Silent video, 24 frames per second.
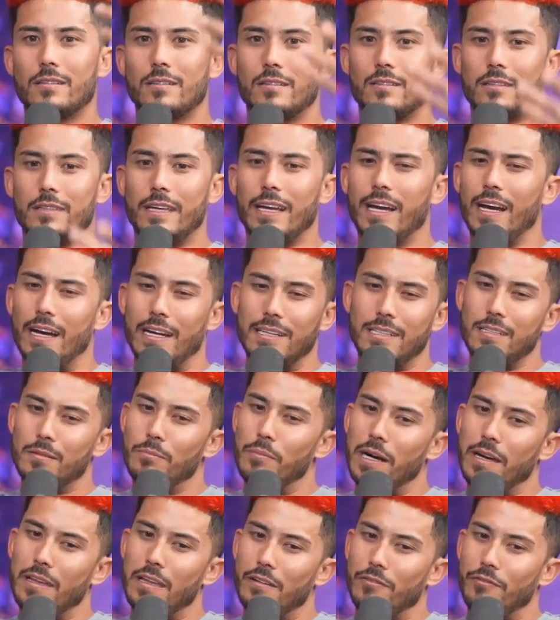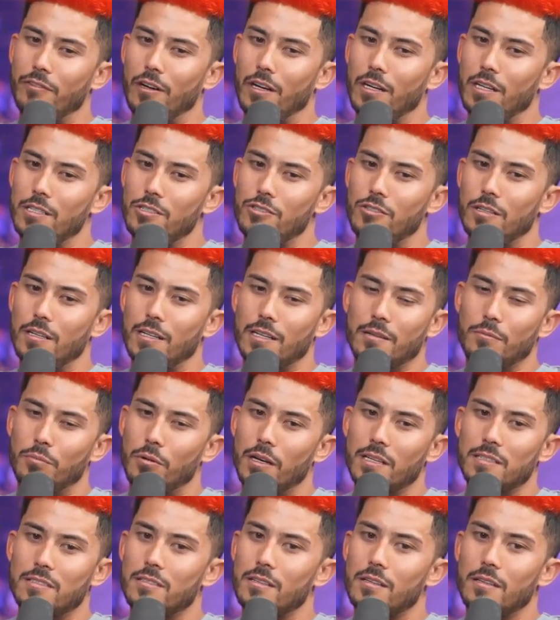yeah, I did buy that for 100. I could
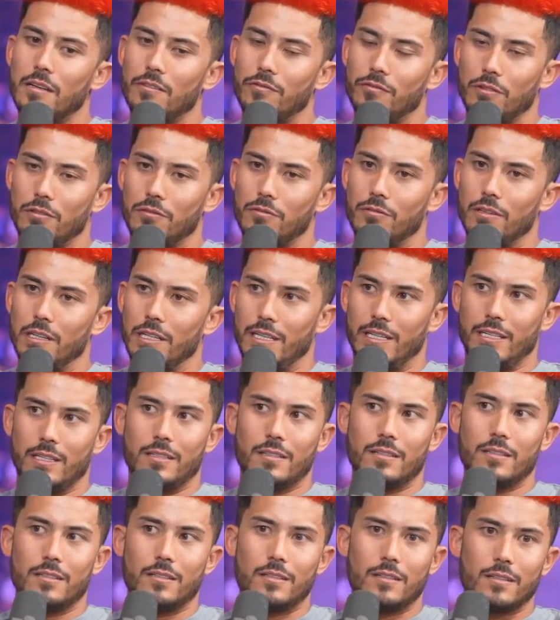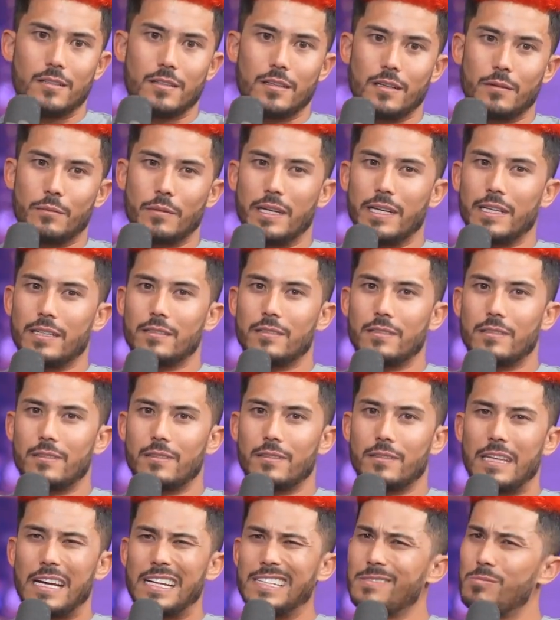probably sell that for 3. And I'm like,
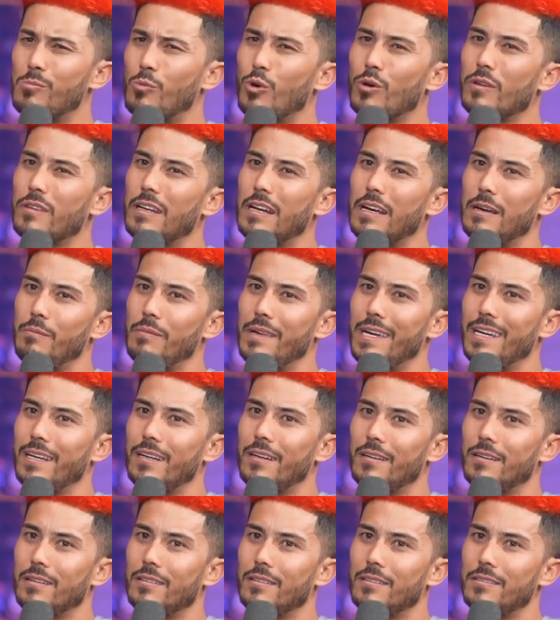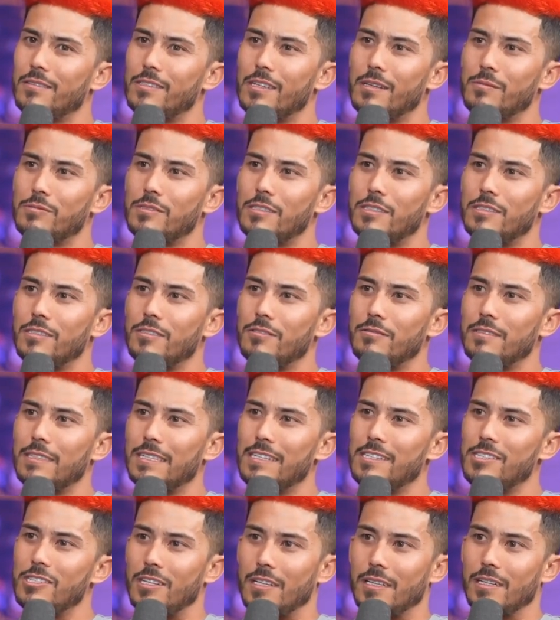that's more than I make substitute
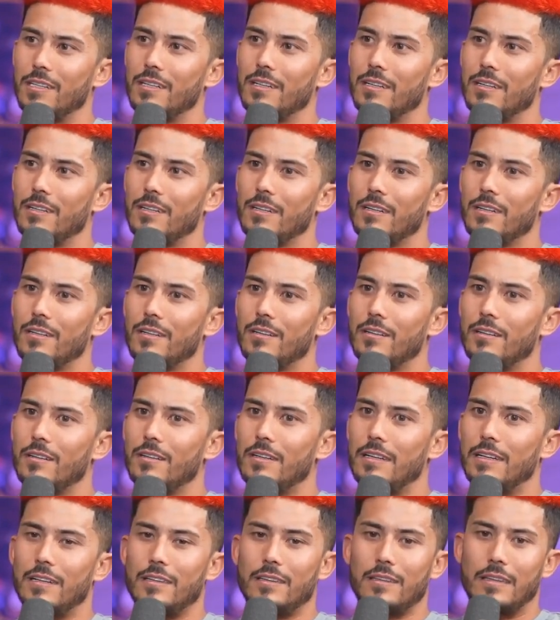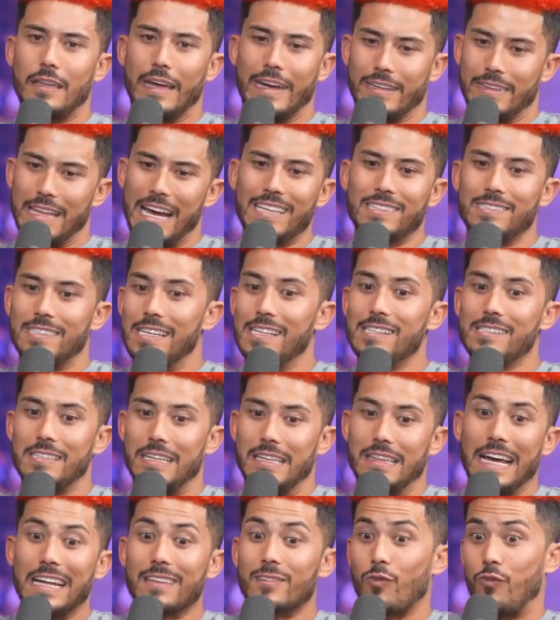teaching. And like, that's easy
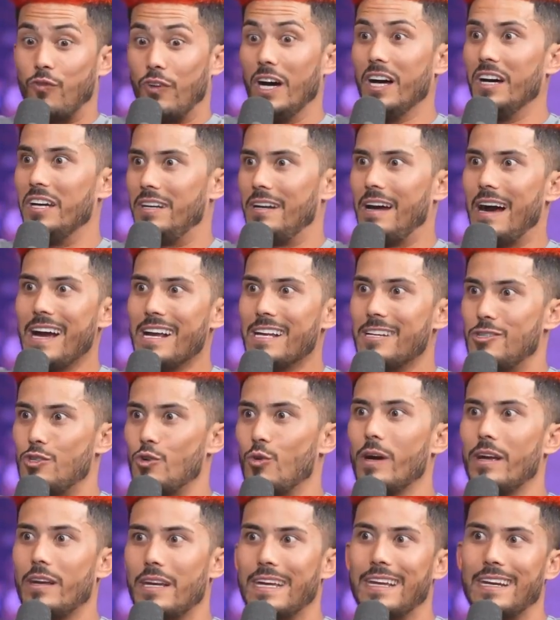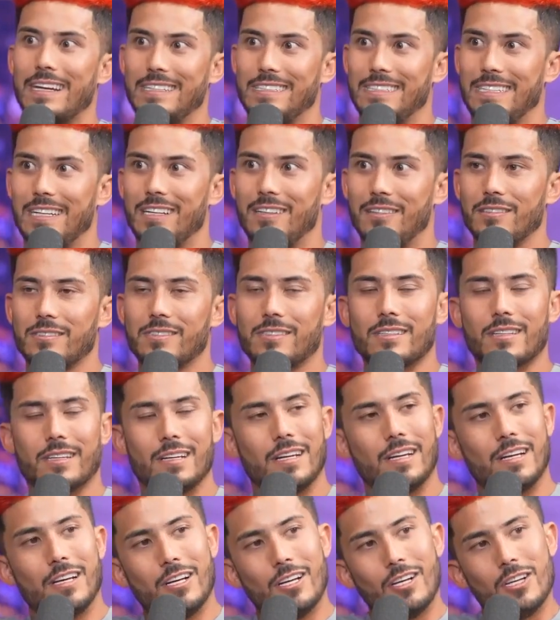and that's fun. I enjoy getting deals.
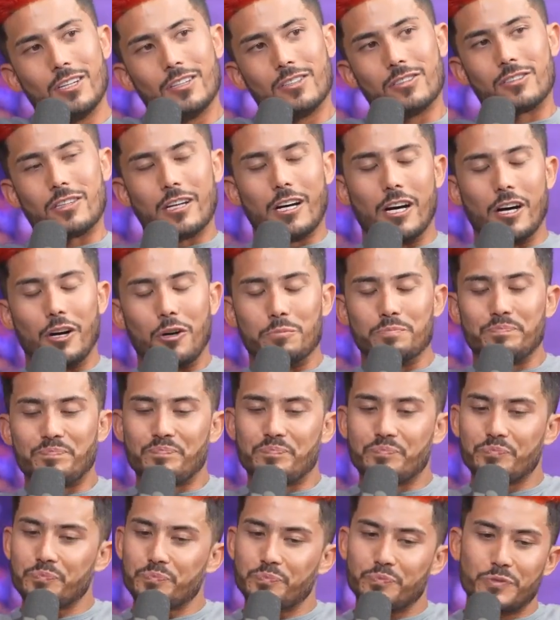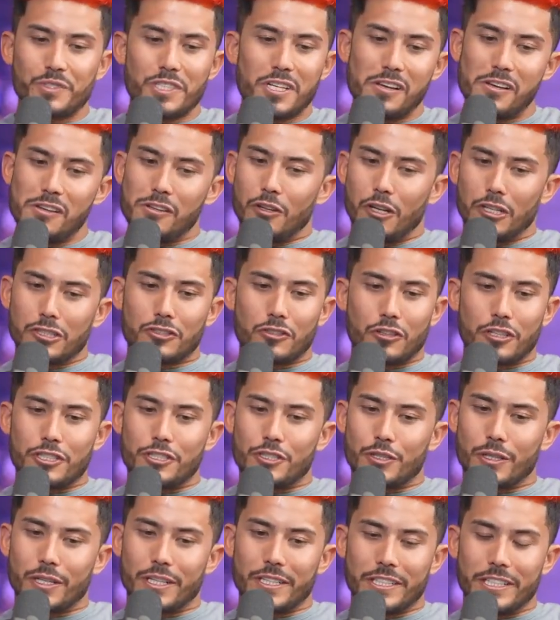So long story
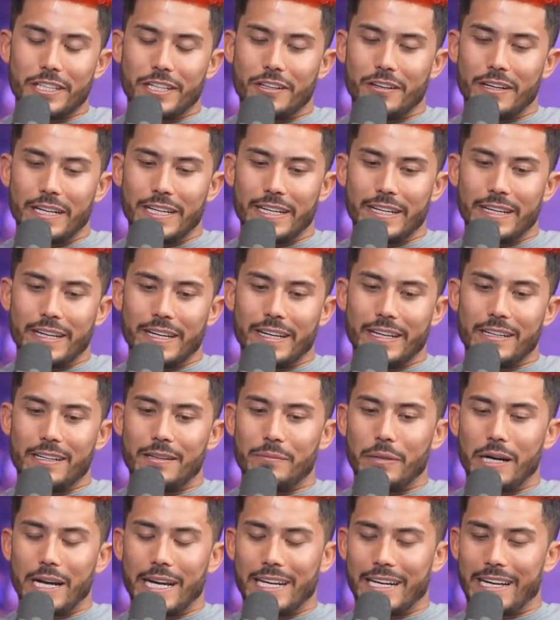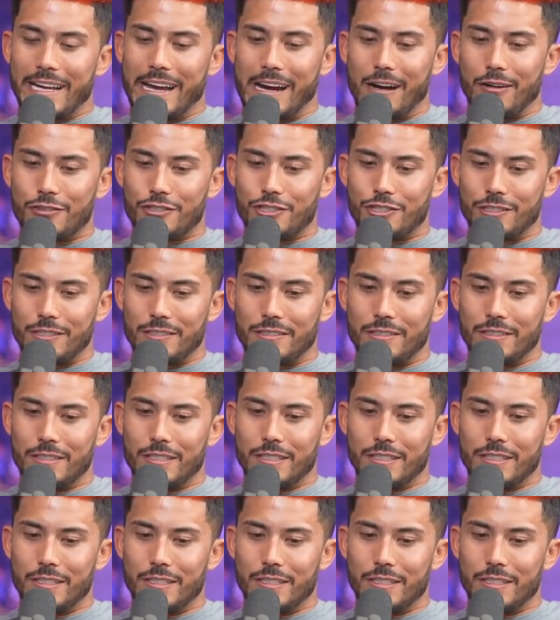short, you know, I ended up buying a couch and